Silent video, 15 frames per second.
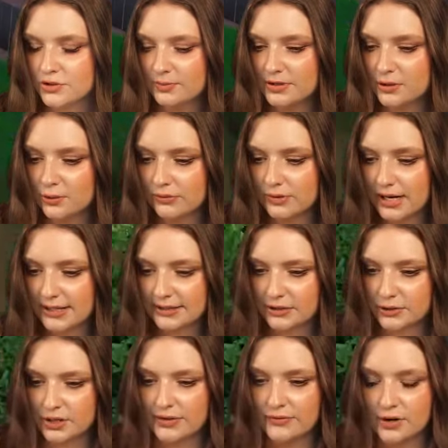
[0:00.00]
be over at the
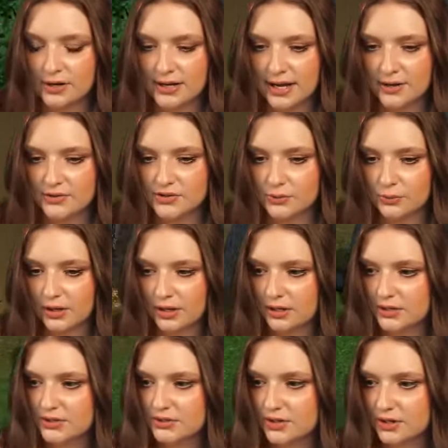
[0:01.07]
graveyard now, so we're gonna
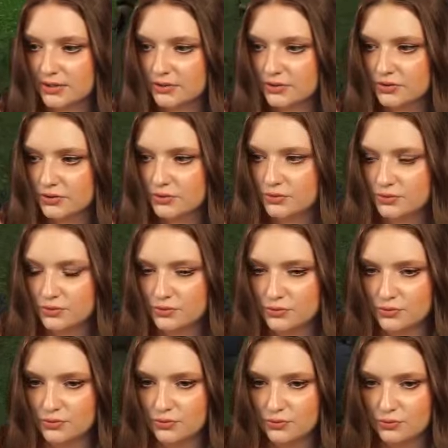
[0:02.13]
start
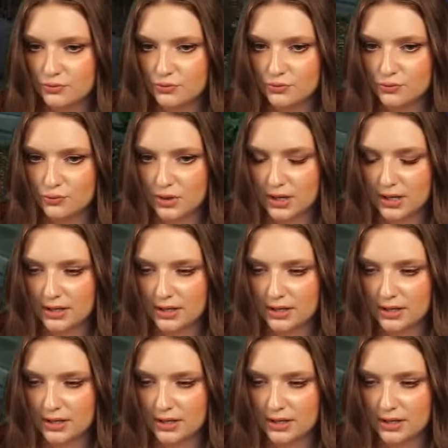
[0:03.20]
to